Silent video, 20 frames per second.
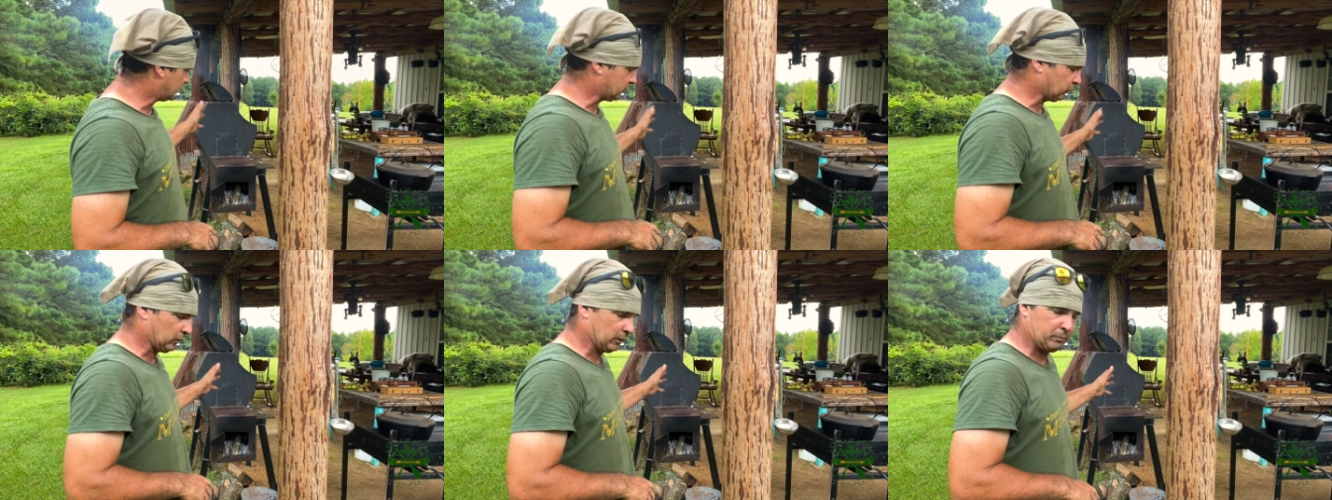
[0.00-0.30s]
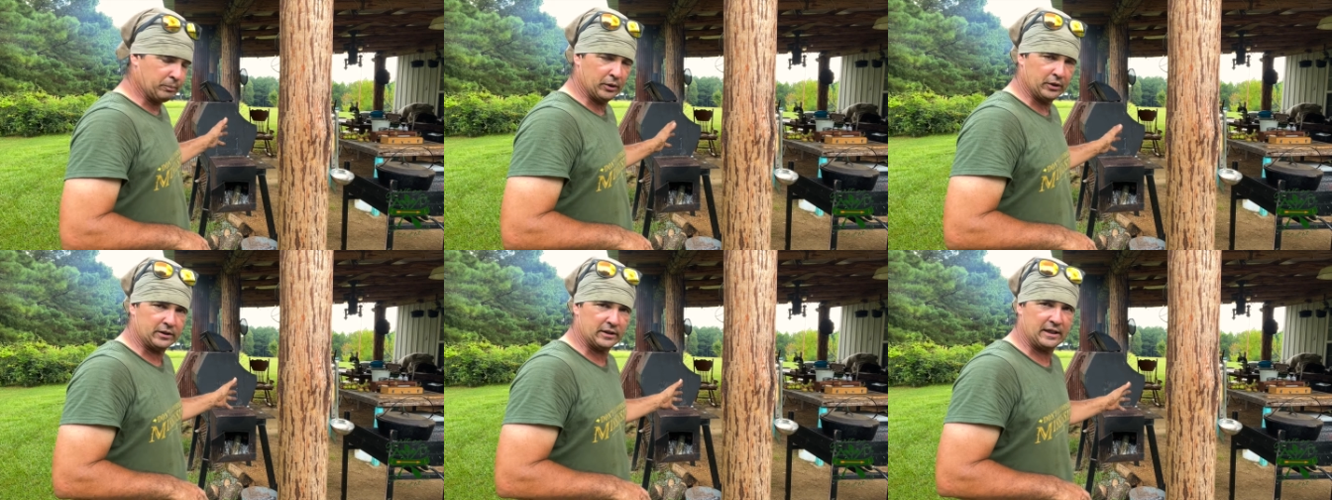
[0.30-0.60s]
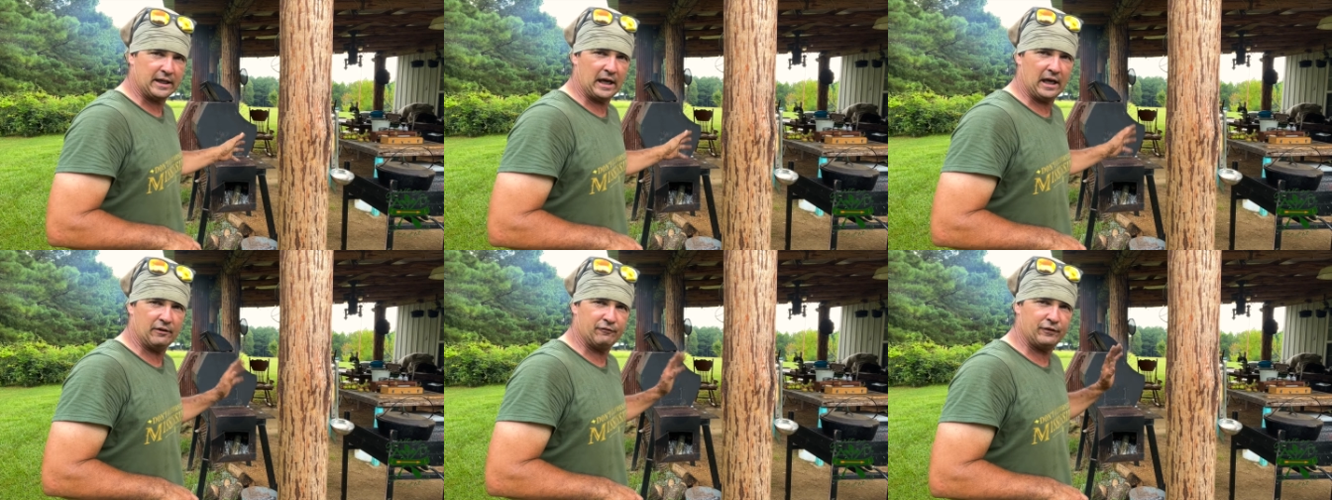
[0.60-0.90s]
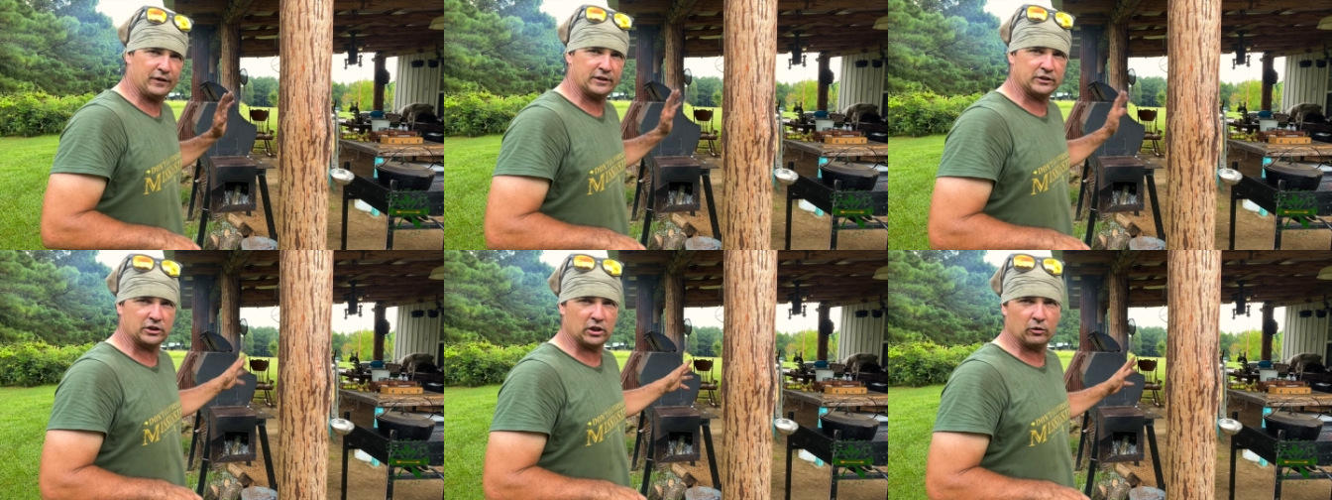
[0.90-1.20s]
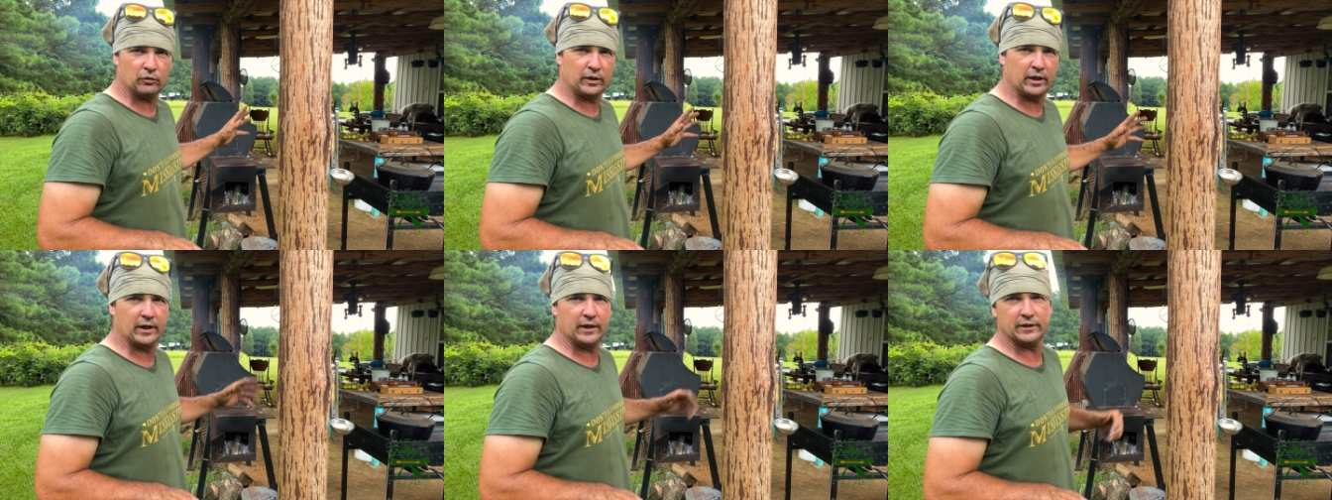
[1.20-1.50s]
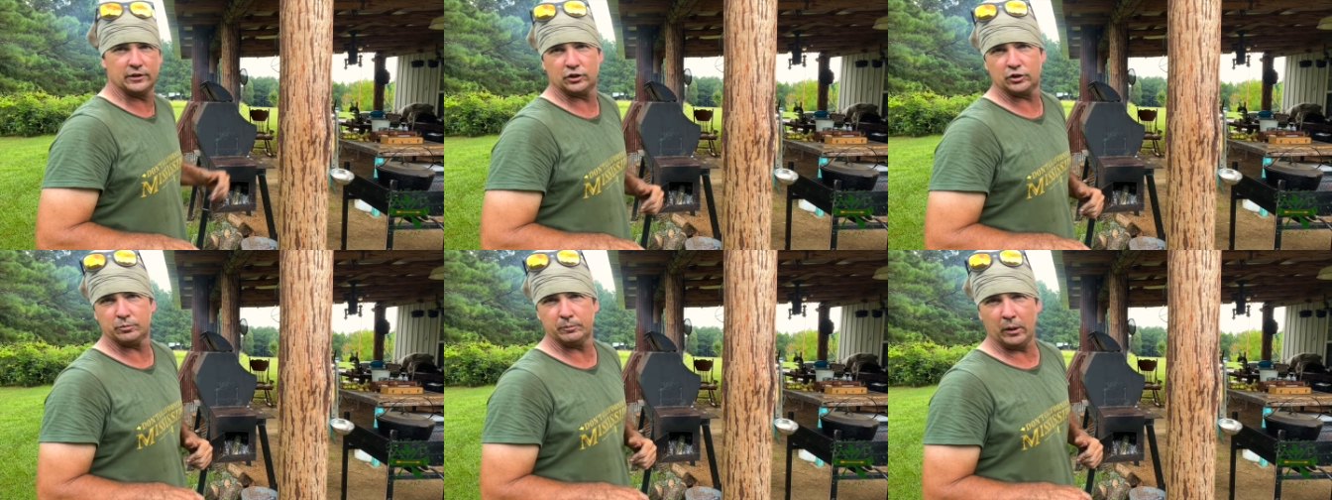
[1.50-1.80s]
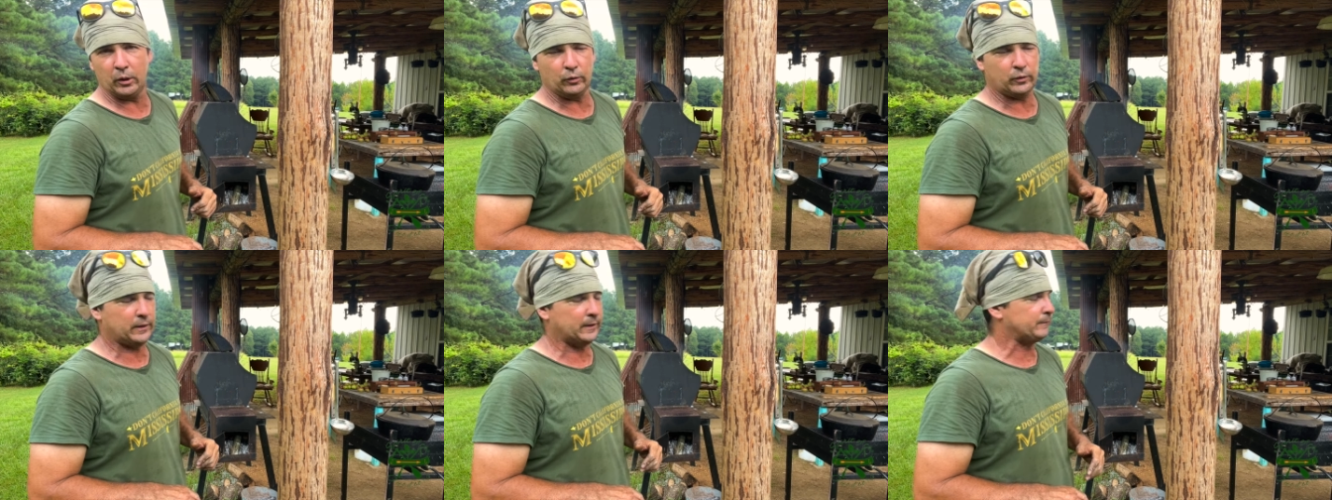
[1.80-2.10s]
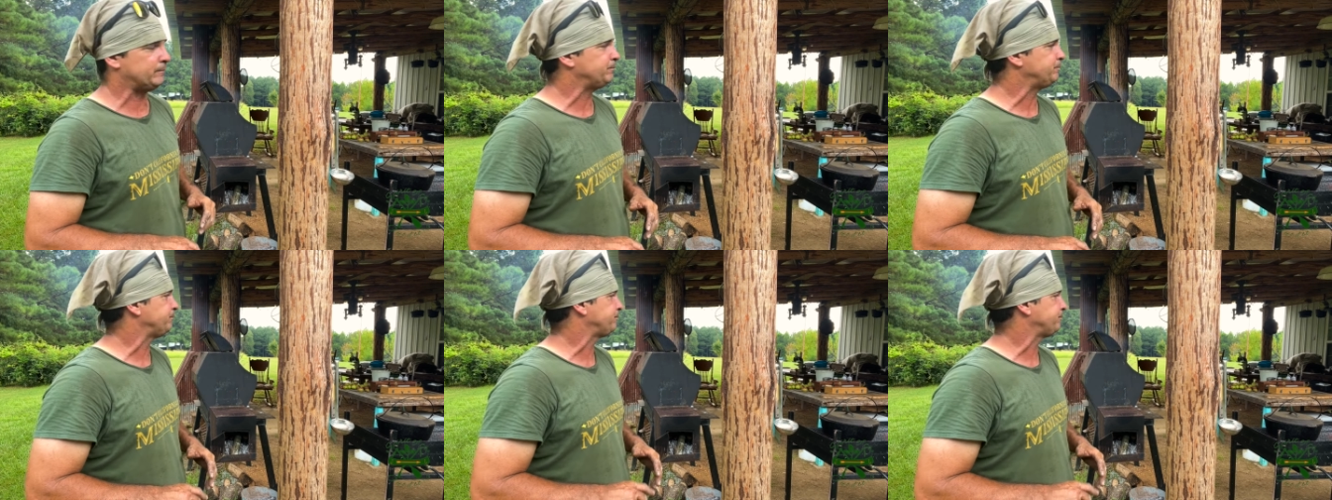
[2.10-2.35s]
we put the catfish on there and smoke it,